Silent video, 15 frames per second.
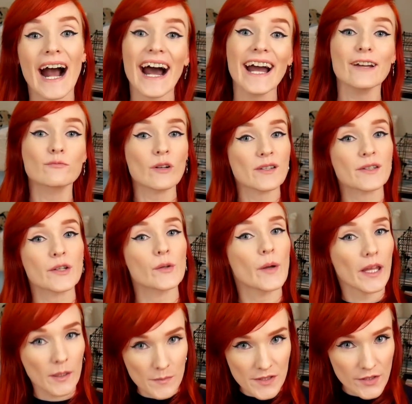I rescue
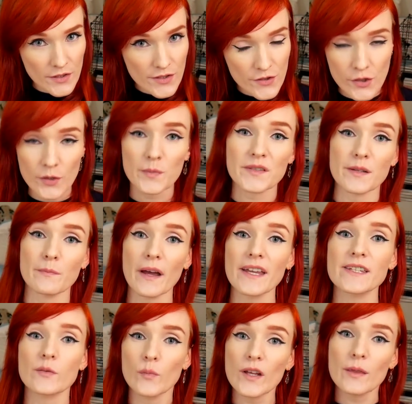hamsters, gerbils, and
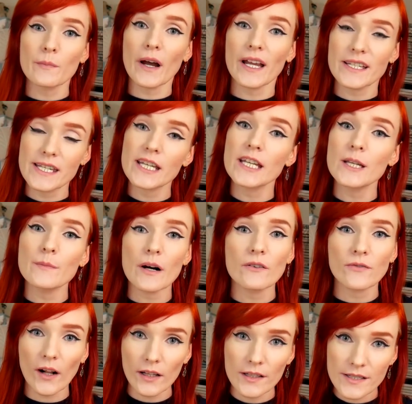mice with my team of
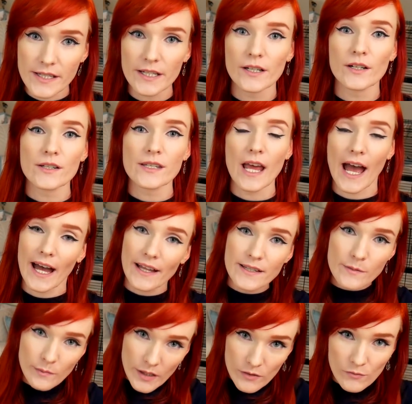volunteers
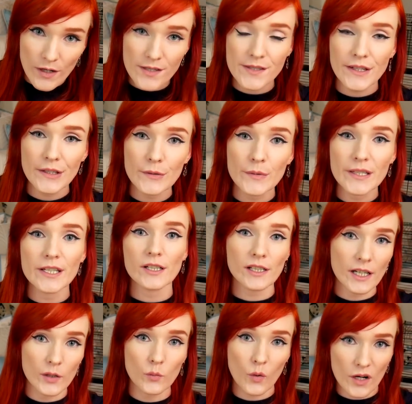at my rescue here
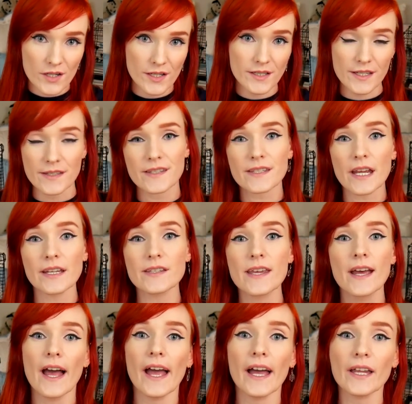in Washington state,
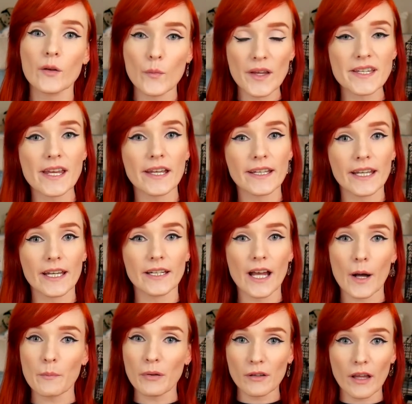and we take in
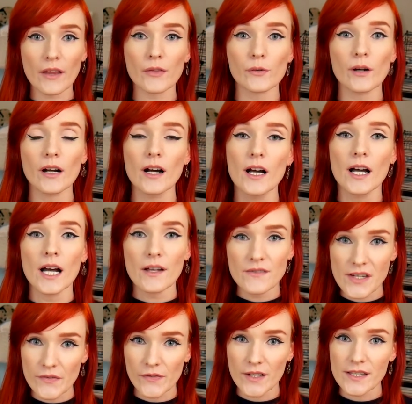a plethora of
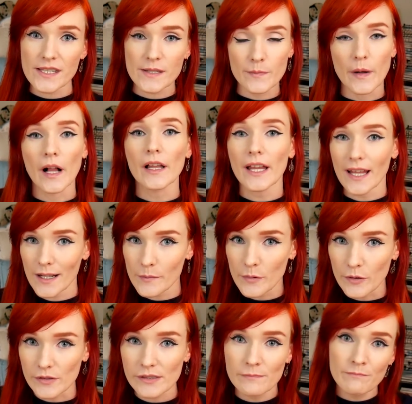different small
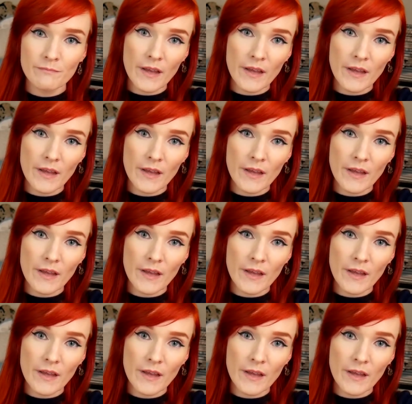animals.